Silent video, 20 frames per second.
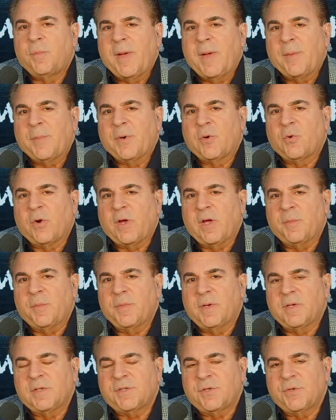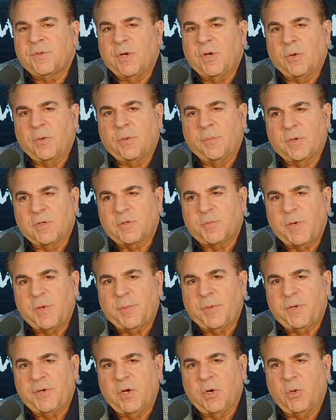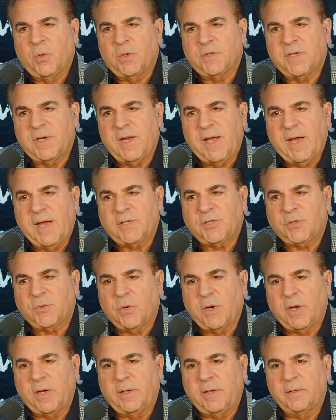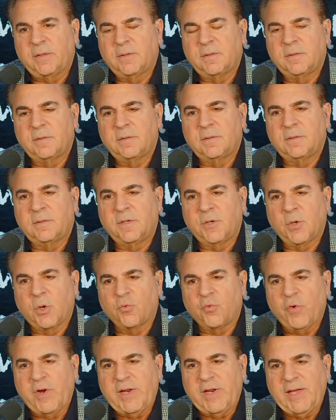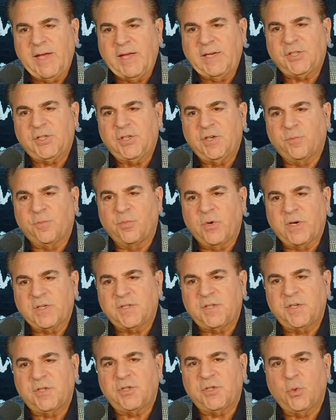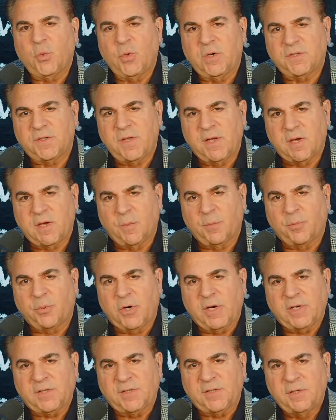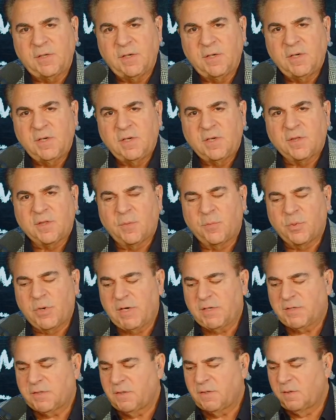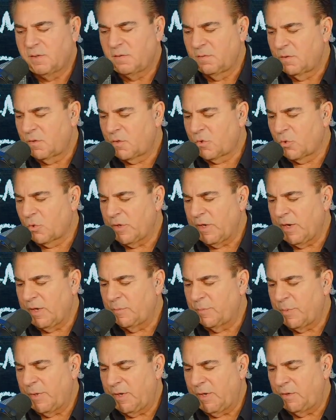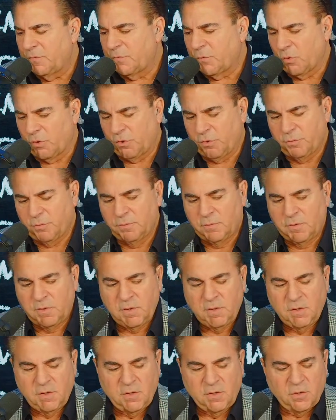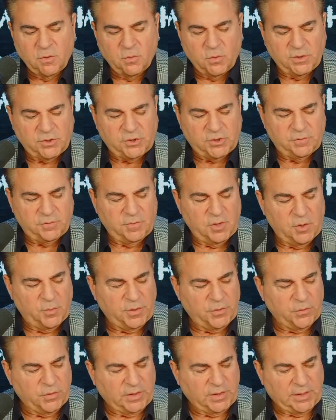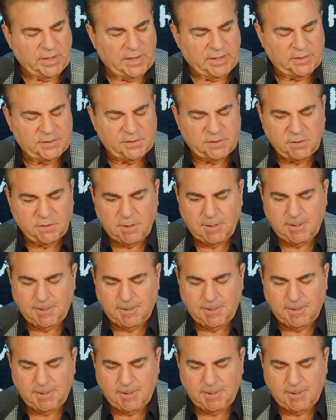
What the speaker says: mammogram, as you know, and most people know, is an X-ray, radiation of breast tissue once they compress the breast and create pain for you, which nobody really likes.